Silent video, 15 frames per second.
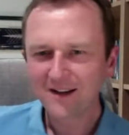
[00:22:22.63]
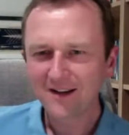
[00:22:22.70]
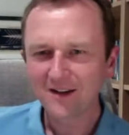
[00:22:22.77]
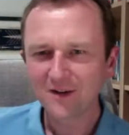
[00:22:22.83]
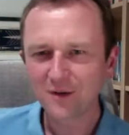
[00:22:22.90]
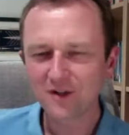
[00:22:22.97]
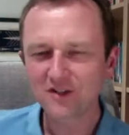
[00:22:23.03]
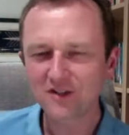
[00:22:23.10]

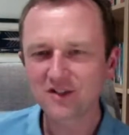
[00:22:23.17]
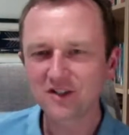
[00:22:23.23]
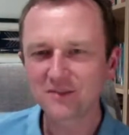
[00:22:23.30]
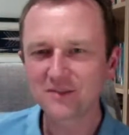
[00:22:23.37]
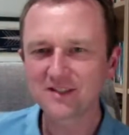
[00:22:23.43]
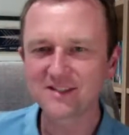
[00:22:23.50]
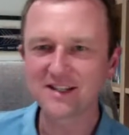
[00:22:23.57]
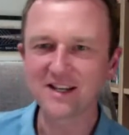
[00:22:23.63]
Question
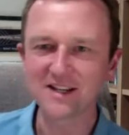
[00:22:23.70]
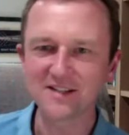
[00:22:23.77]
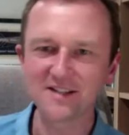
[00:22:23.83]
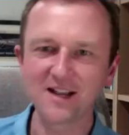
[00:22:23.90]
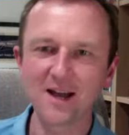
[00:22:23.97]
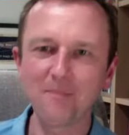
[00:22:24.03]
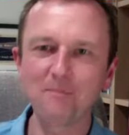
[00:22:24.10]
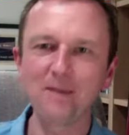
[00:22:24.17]
number 6.
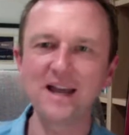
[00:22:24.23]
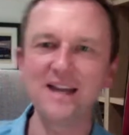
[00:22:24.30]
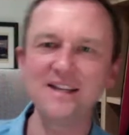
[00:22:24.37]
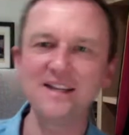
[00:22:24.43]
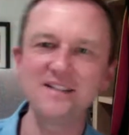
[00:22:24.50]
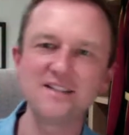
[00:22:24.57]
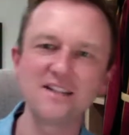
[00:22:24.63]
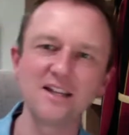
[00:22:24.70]
A
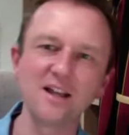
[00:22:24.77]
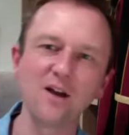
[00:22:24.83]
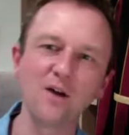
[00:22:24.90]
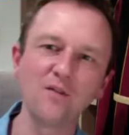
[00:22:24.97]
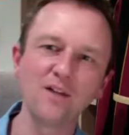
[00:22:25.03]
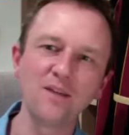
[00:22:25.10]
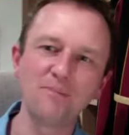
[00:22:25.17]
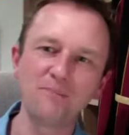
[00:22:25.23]
painting
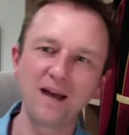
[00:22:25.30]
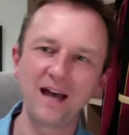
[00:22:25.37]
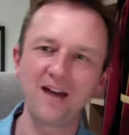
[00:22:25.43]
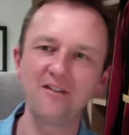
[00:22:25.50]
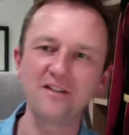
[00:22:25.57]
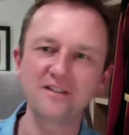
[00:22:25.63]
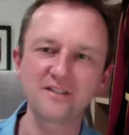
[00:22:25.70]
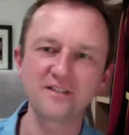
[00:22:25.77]
of a
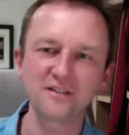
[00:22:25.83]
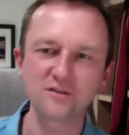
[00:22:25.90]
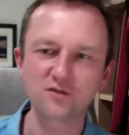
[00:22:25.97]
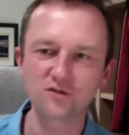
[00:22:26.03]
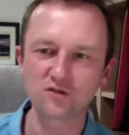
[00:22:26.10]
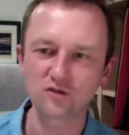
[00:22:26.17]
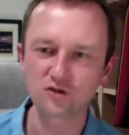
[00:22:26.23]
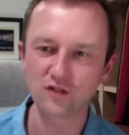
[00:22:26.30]
Paris
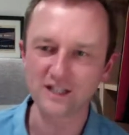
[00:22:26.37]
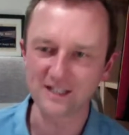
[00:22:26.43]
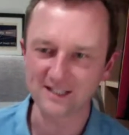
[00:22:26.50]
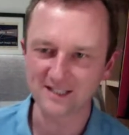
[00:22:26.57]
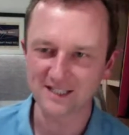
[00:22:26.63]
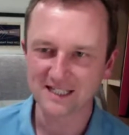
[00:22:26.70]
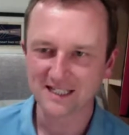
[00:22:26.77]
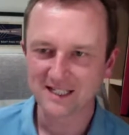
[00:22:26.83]

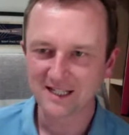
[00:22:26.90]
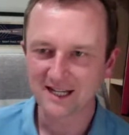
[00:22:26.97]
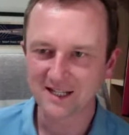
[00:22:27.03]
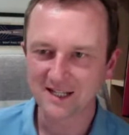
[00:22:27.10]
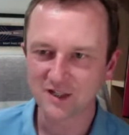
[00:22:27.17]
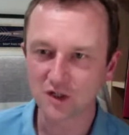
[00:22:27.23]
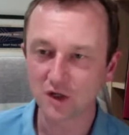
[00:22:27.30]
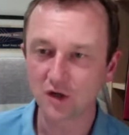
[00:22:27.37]
street
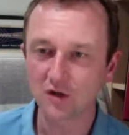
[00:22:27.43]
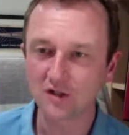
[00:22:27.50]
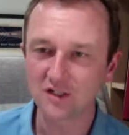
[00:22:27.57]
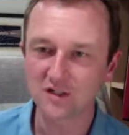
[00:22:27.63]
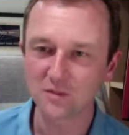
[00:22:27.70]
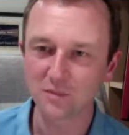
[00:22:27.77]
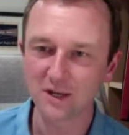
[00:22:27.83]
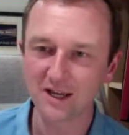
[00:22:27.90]
has gone on
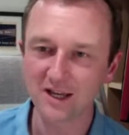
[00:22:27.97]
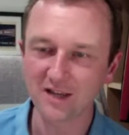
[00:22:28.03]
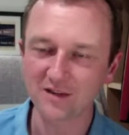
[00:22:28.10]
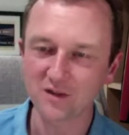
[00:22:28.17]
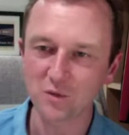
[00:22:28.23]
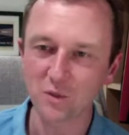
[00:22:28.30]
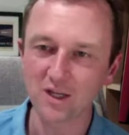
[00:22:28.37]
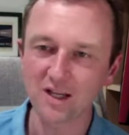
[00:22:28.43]
display
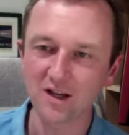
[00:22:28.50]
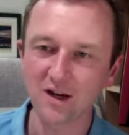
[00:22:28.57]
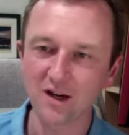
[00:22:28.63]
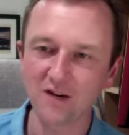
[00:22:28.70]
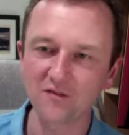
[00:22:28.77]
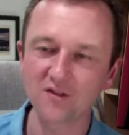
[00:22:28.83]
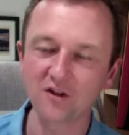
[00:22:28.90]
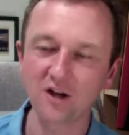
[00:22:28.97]
this week
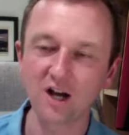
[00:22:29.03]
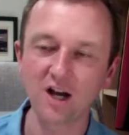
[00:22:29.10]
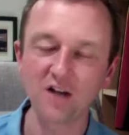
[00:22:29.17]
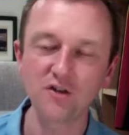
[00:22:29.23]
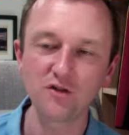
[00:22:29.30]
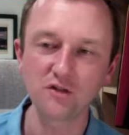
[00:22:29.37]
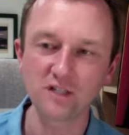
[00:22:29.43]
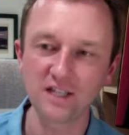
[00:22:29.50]
after
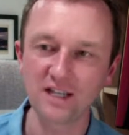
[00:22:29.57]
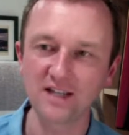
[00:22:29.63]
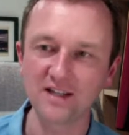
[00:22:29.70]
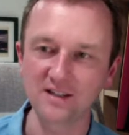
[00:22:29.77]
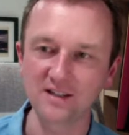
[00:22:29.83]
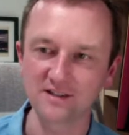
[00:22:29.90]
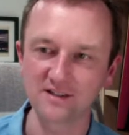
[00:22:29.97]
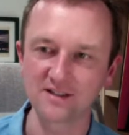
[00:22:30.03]
100
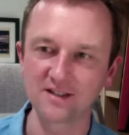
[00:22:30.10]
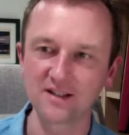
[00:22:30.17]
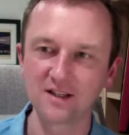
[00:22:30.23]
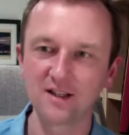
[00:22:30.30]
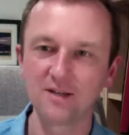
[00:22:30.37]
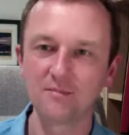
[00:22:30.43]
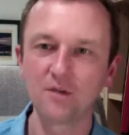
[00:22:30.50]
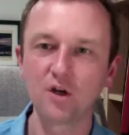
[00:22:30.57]
years.
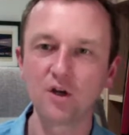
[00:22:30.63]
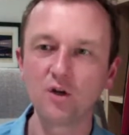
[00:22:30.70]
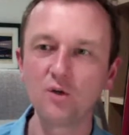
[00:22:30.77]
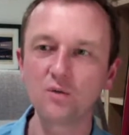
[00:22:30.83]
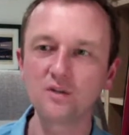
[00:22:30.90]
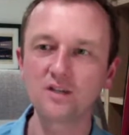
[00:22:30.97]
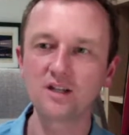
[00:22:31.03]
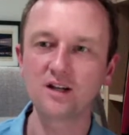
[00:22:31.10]
Who
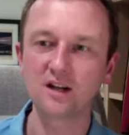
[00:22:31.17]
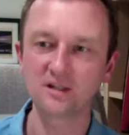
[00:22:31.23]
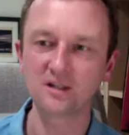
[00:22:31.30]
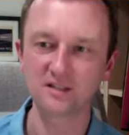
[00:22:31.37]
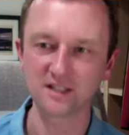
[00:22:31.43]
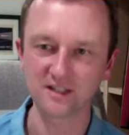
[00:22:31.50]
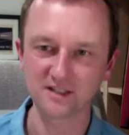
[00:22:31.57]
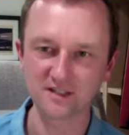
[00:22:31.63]
was the
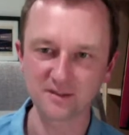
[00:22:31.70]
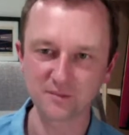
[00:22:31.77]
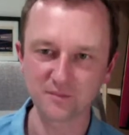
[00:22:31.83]
artist?